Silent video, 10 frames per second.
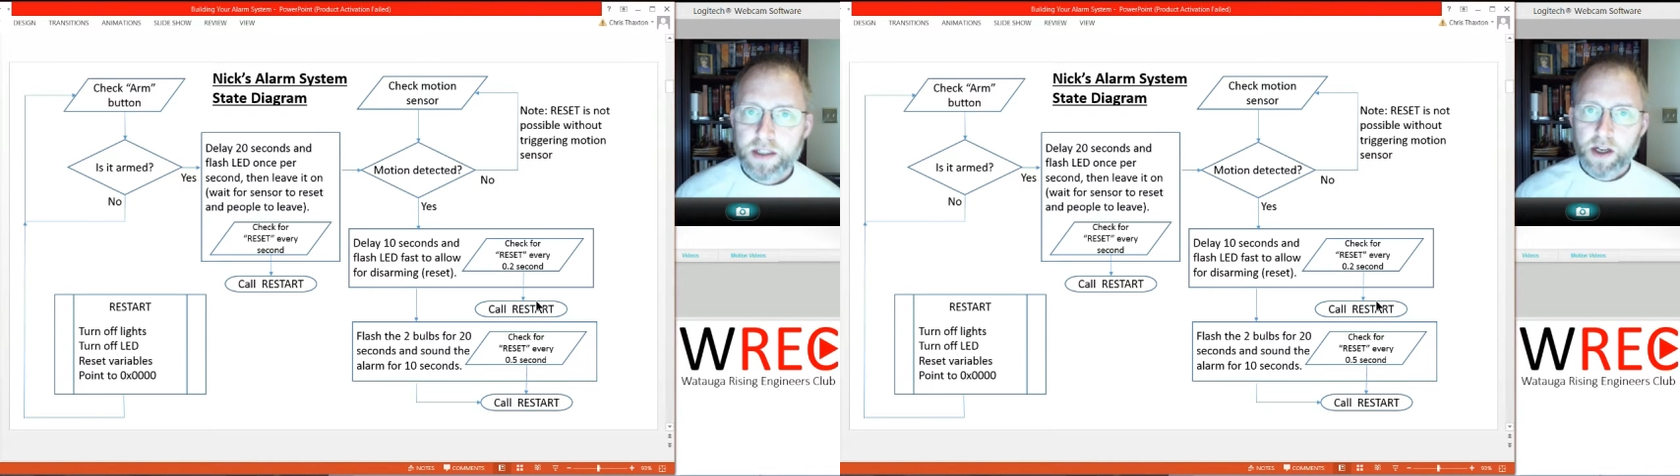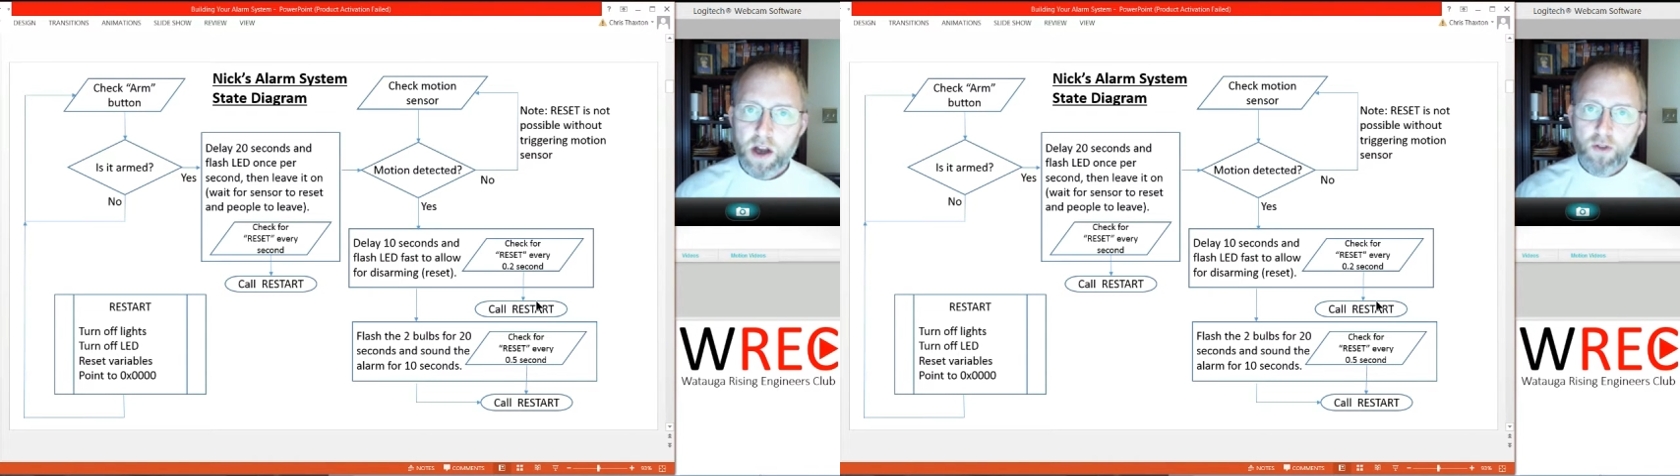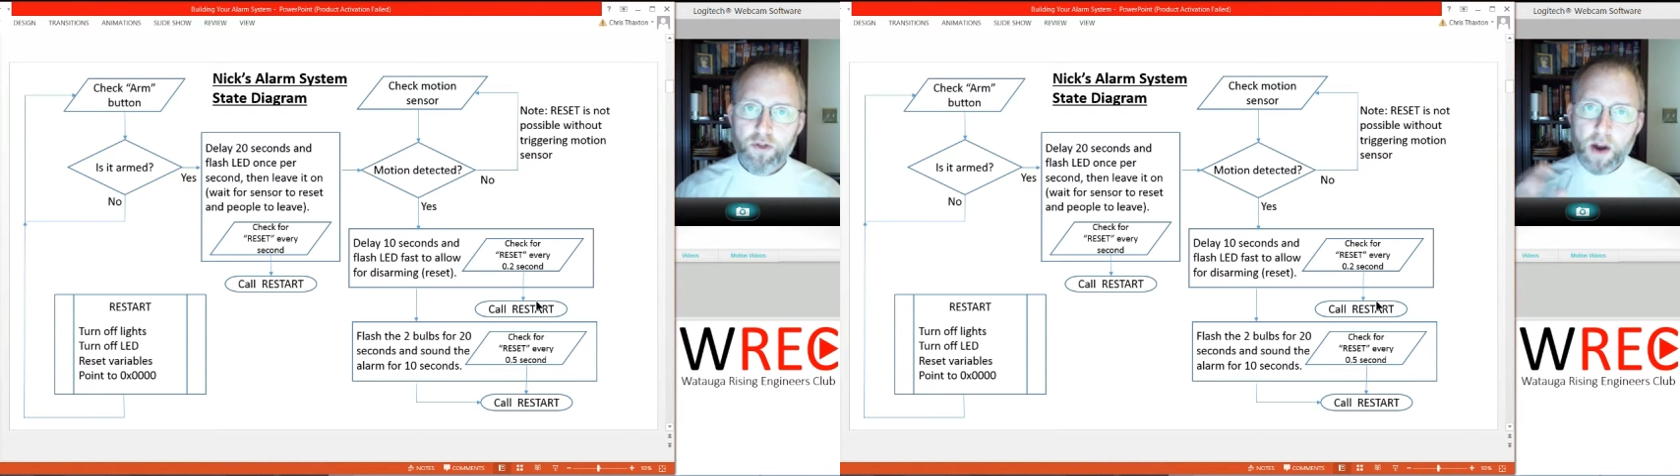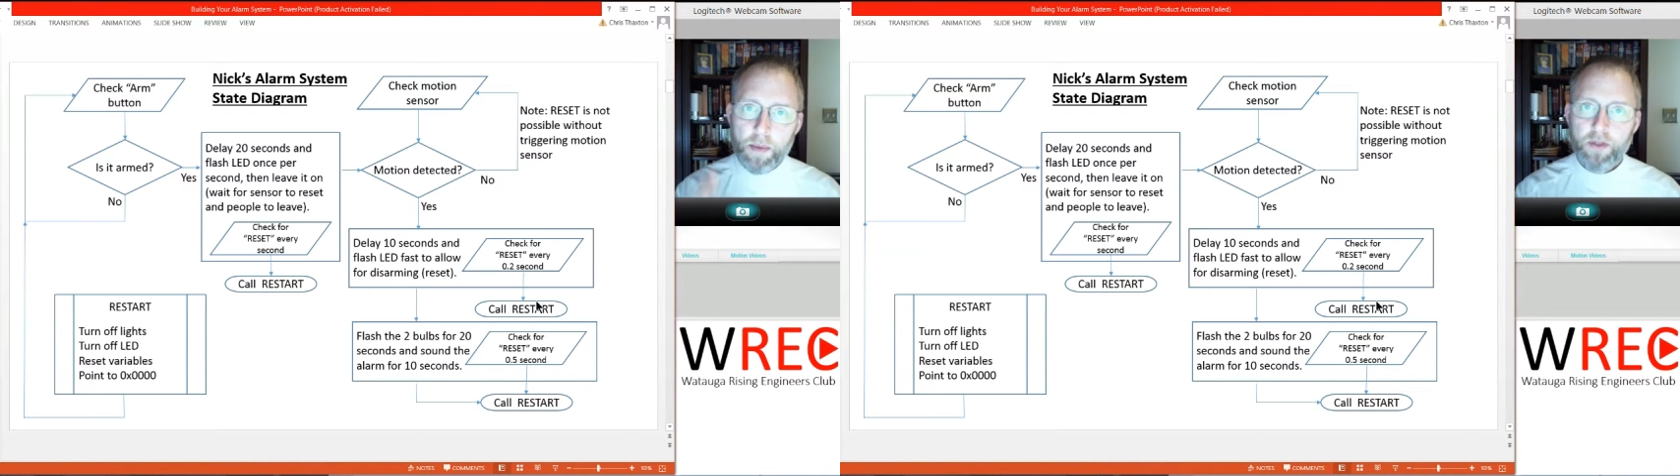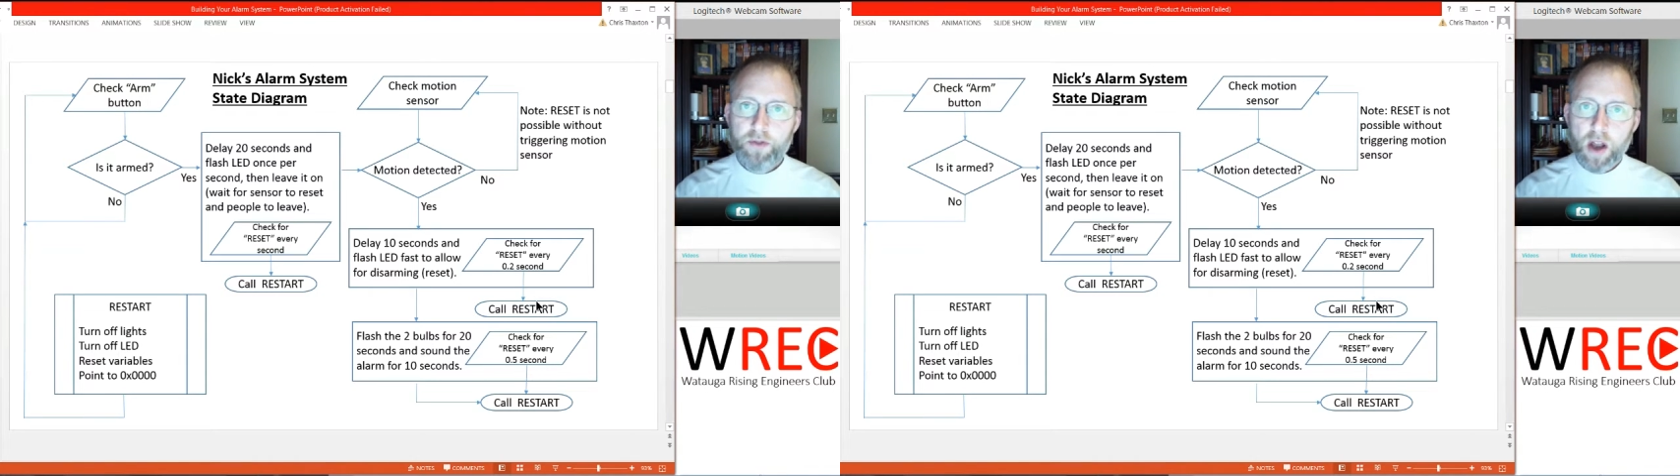to go
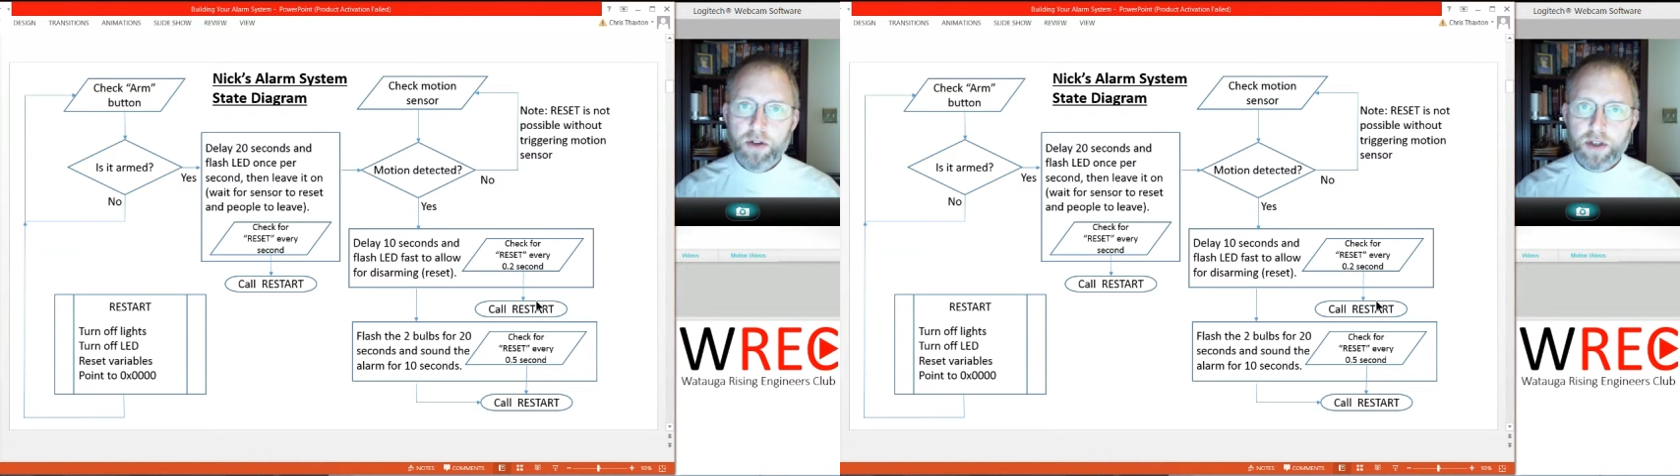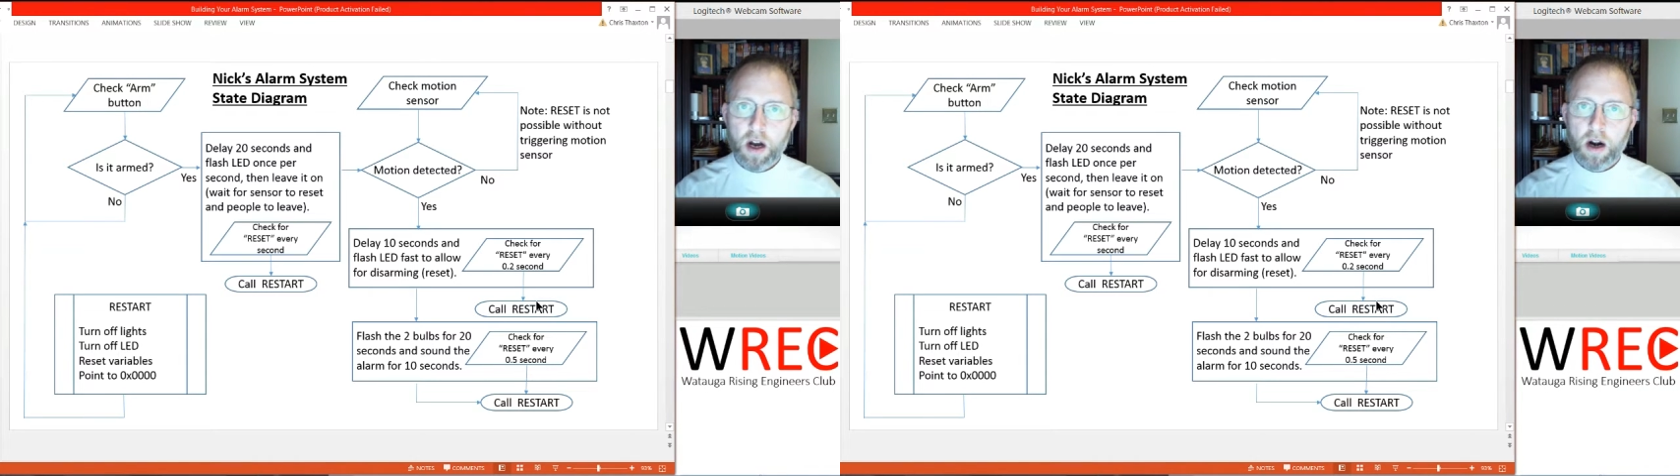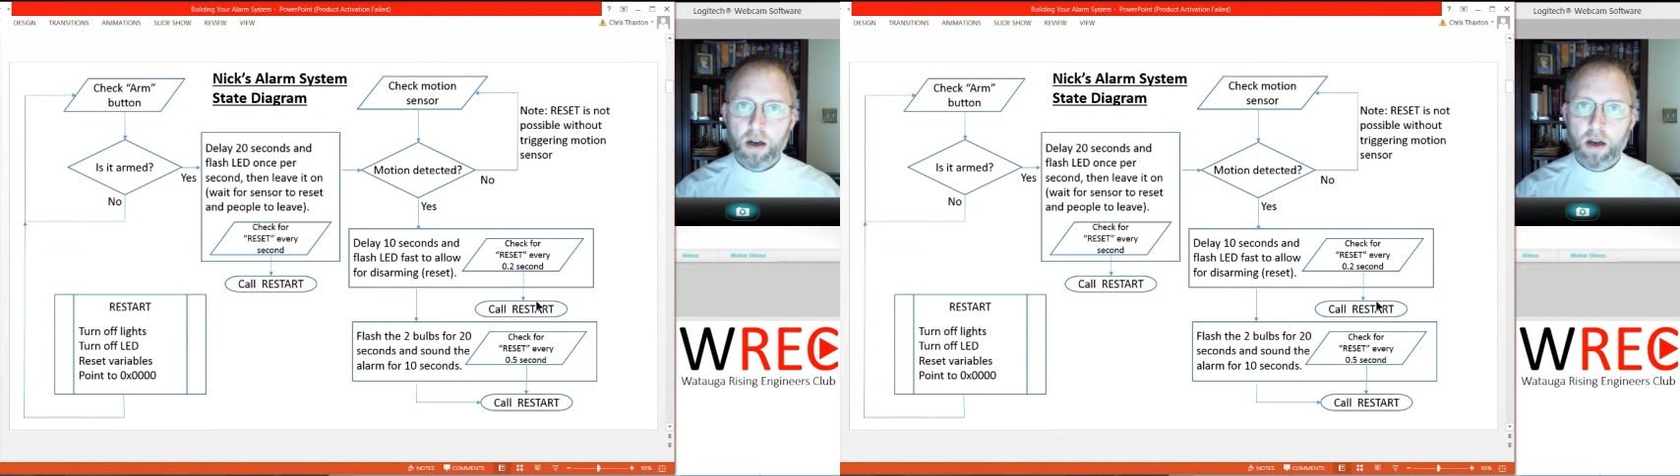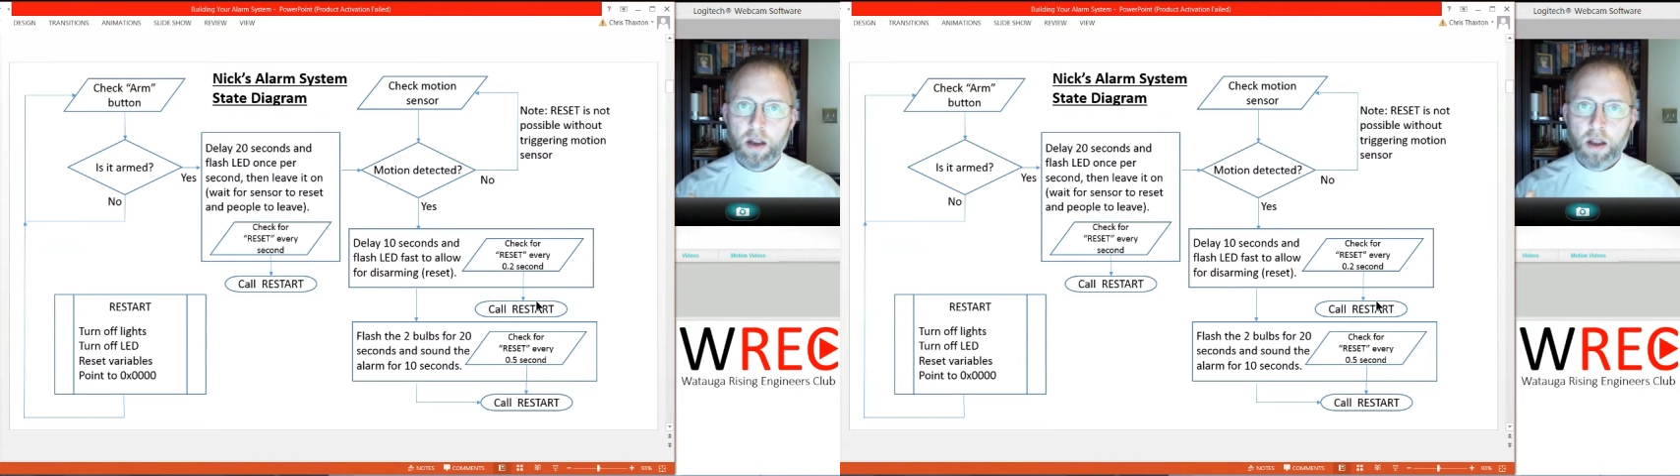from the flow chart